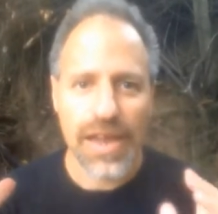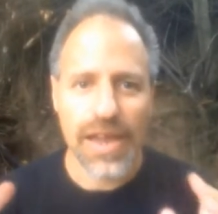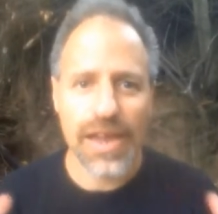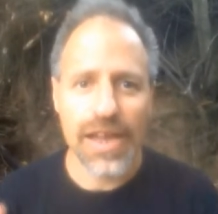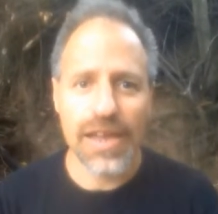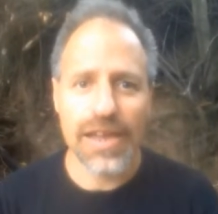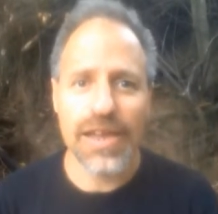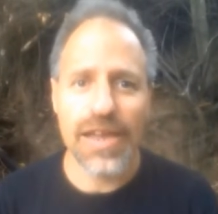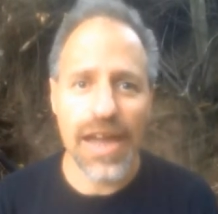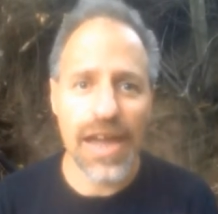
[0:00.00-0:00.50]

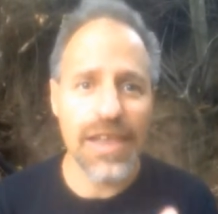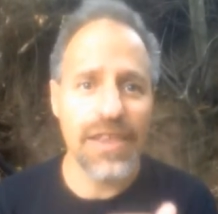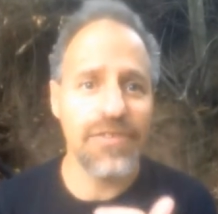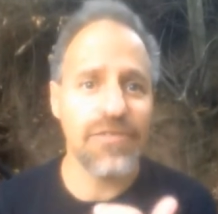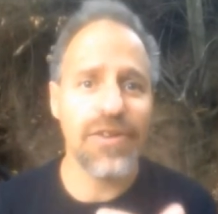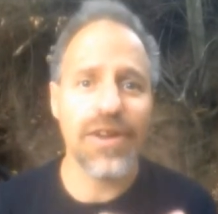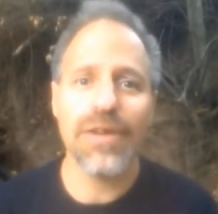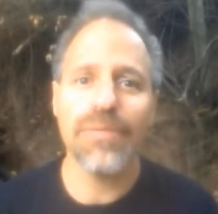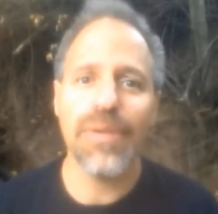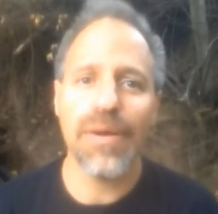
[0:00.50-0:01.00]

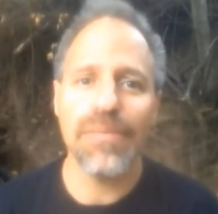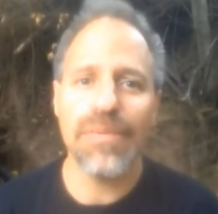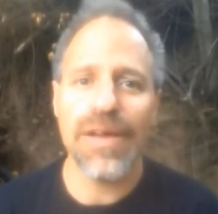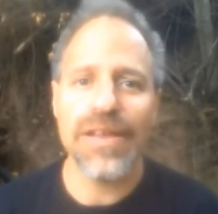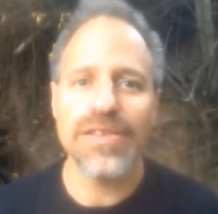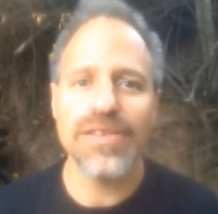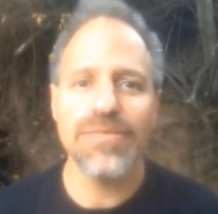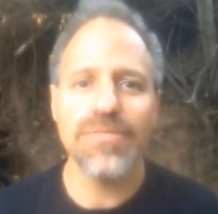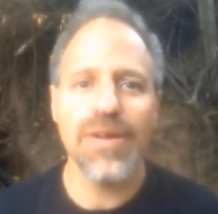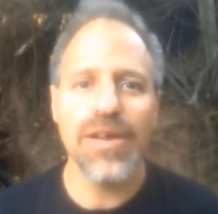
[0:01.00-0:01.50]
gathering
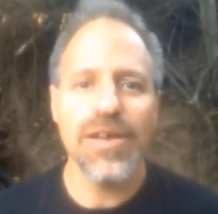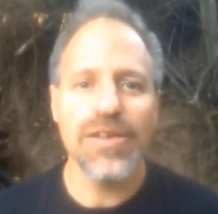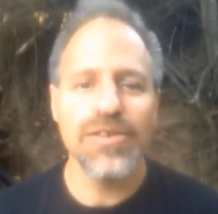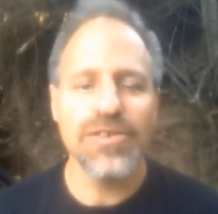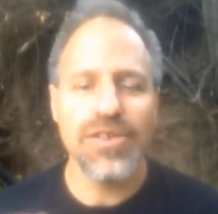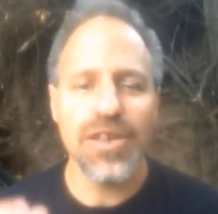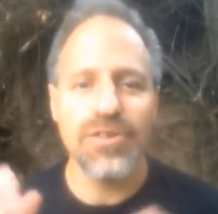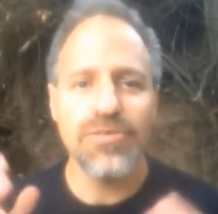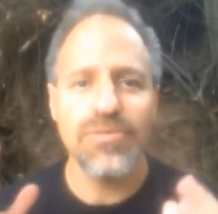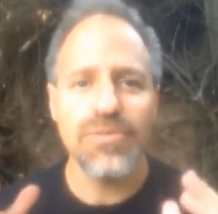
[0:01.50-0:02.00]
momentum so
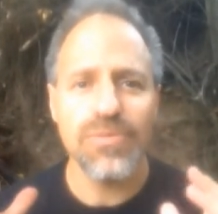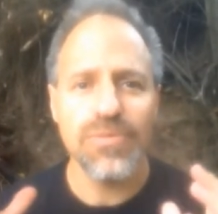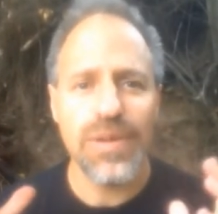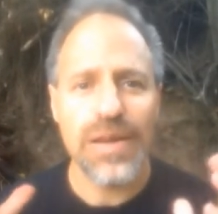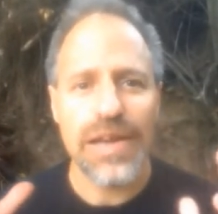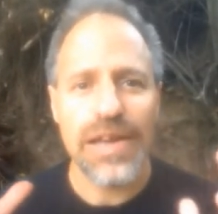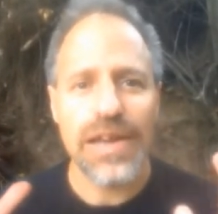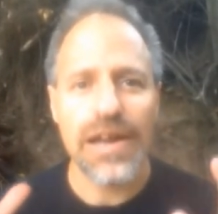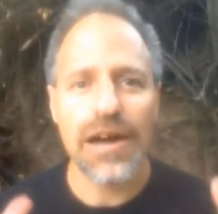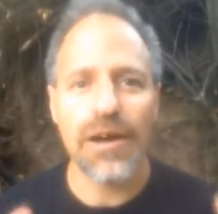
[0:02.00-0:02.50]
that we can
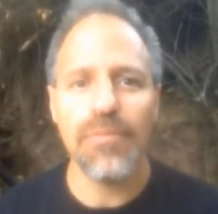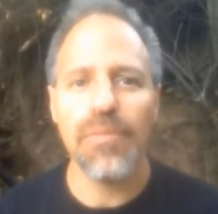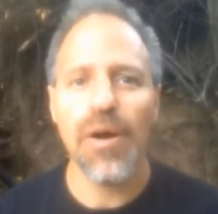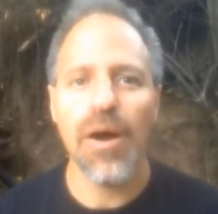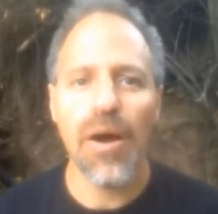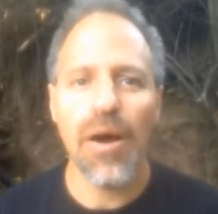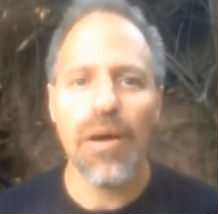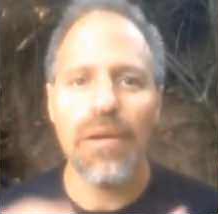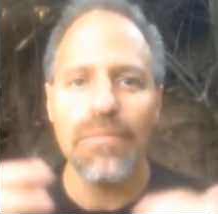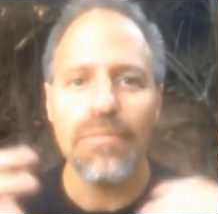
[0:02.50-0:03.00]
help
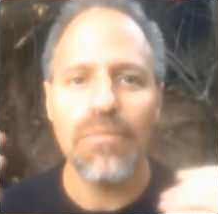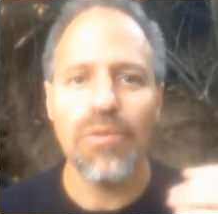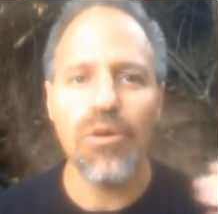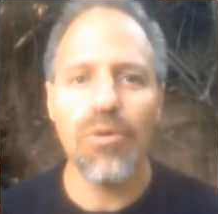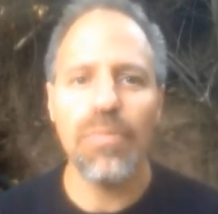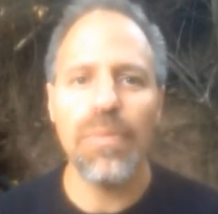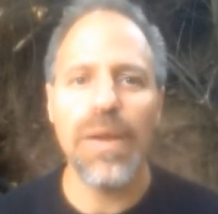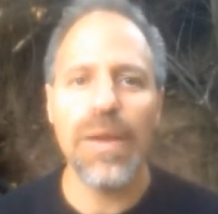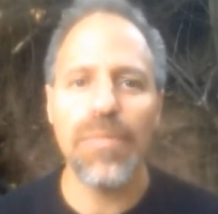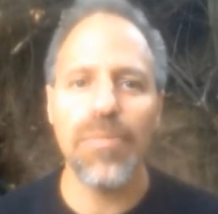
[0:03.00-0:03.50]
more
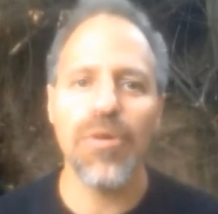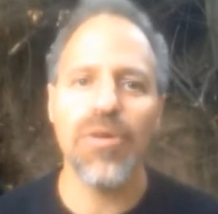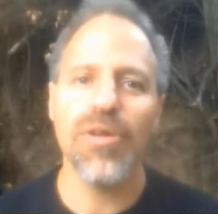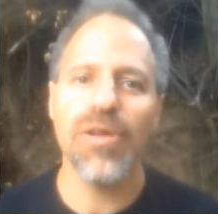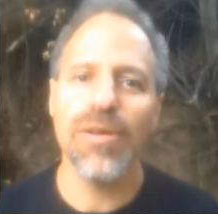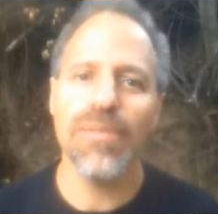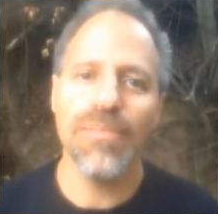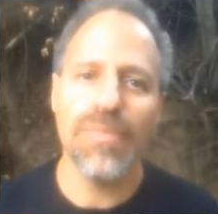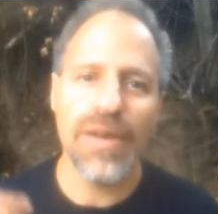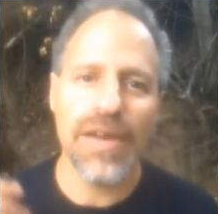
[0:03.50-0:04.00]
people
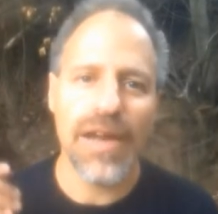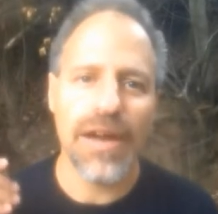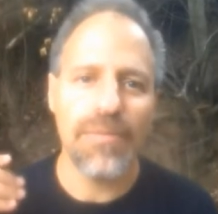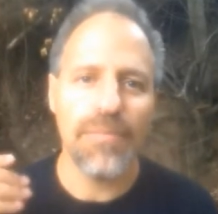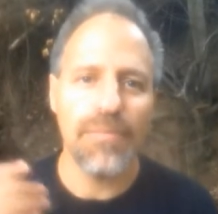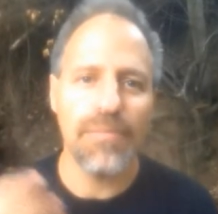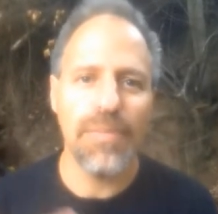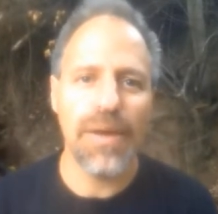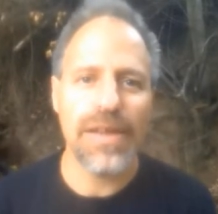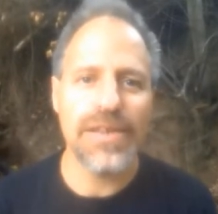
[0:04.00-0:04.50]
become
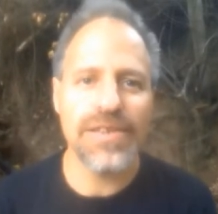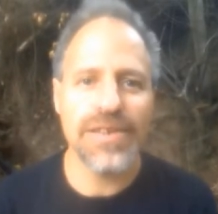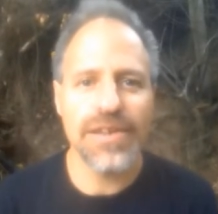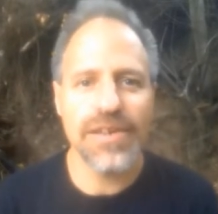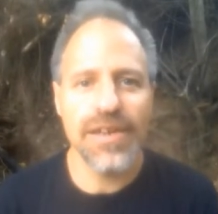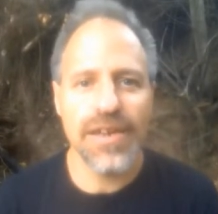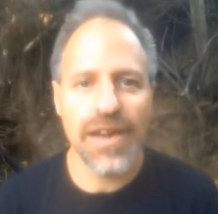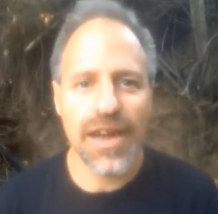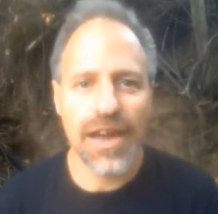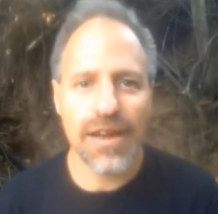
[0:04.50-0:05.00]
better
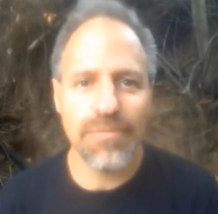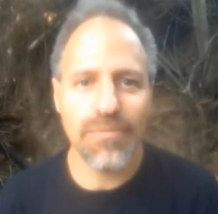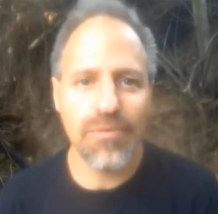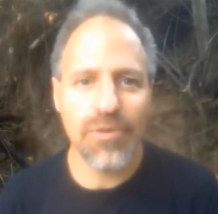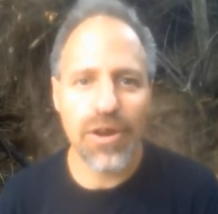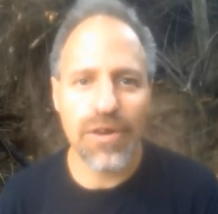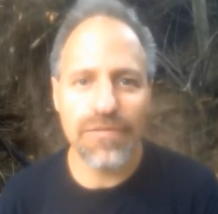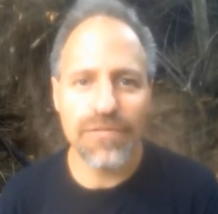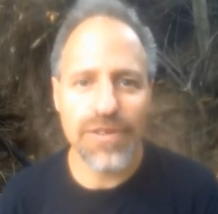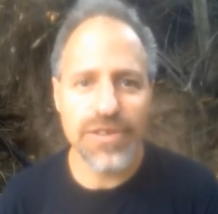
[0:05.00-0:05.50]
and more
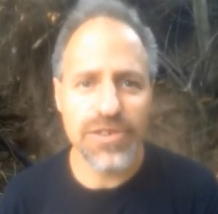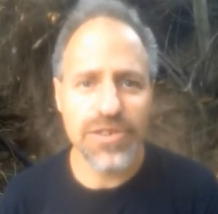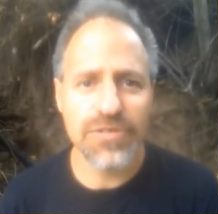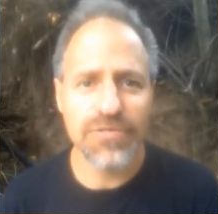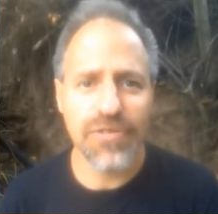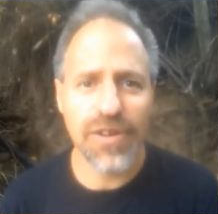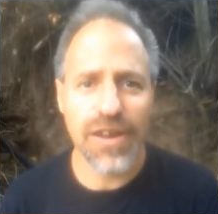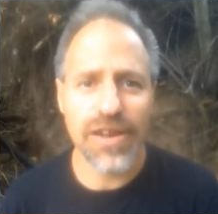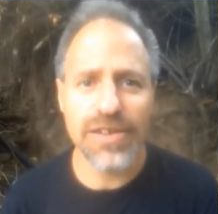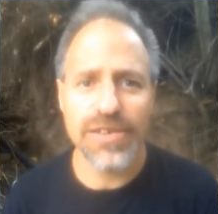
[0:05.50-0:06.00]
efficient
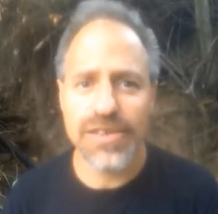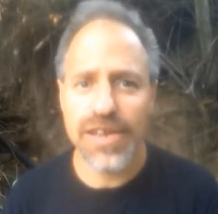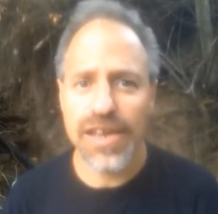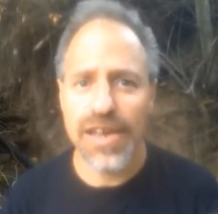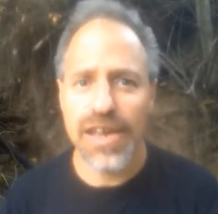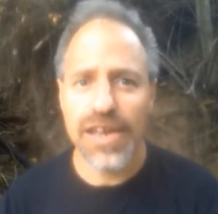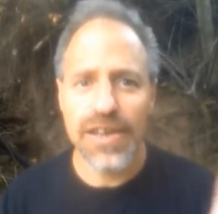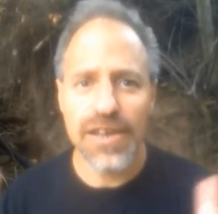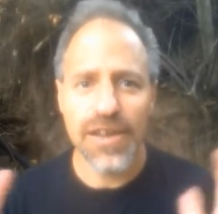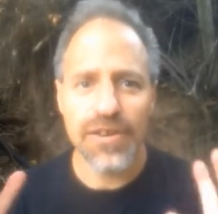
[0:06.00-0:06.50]
runners
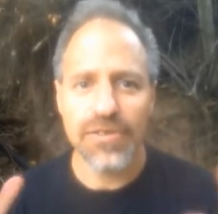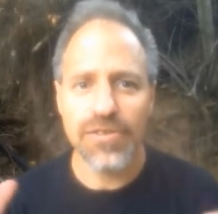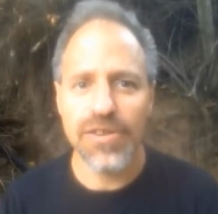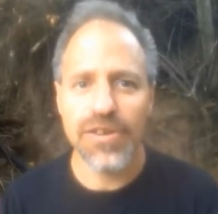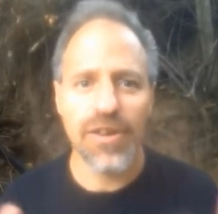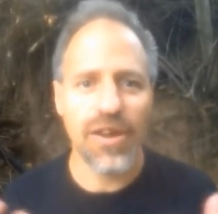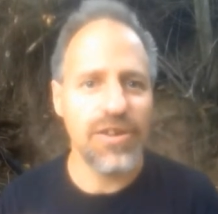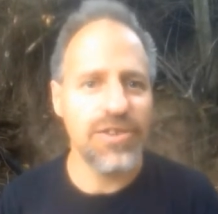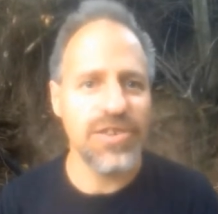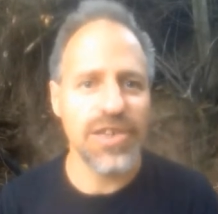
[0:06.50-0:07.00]
here on the
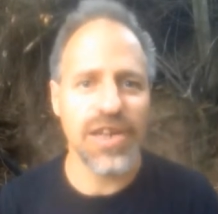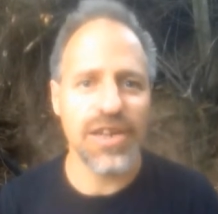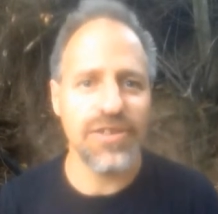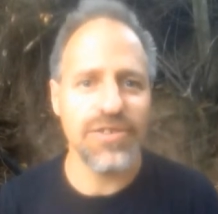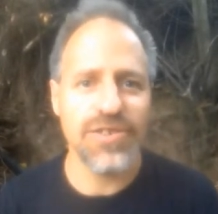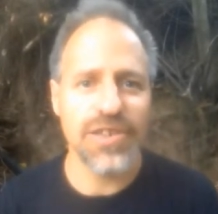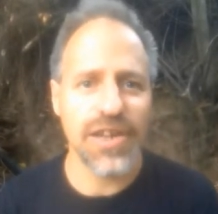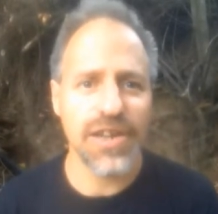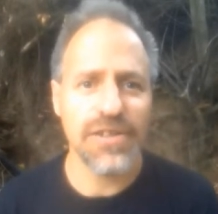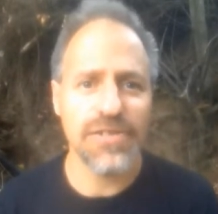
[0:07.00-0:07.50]
Coach Edu
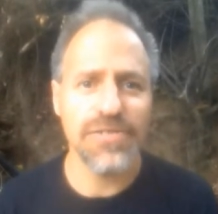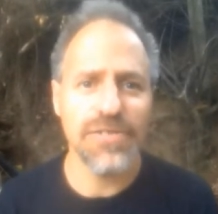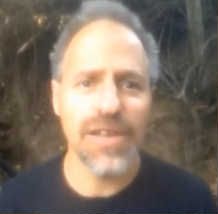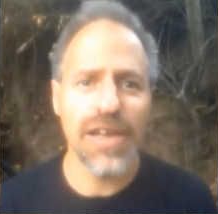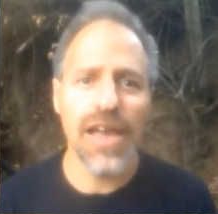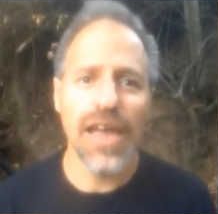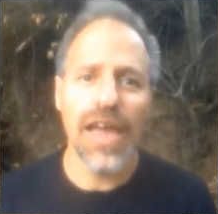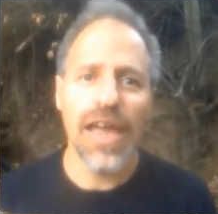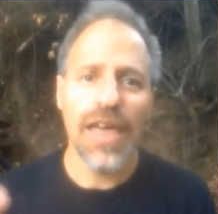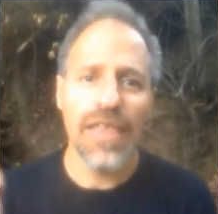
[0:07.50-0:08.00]
channel.
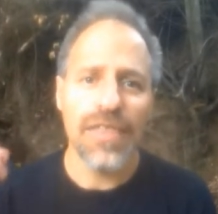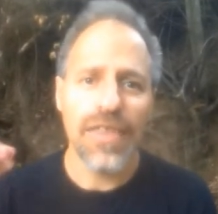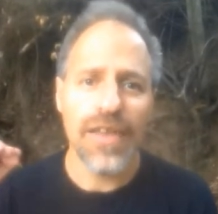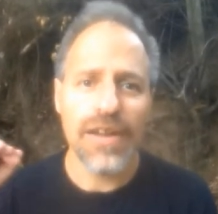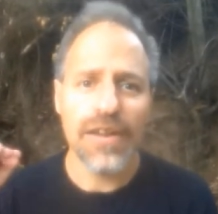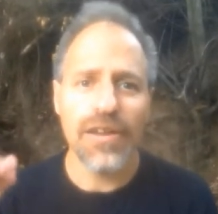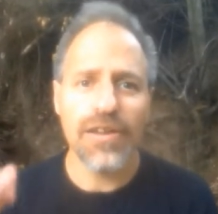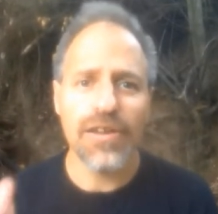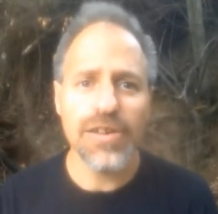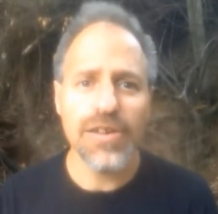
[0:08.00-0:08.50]
Then
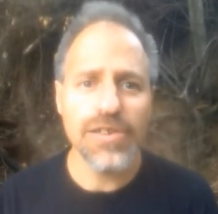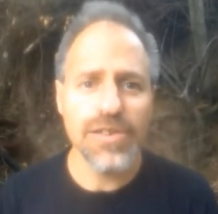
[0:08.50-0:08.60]
last,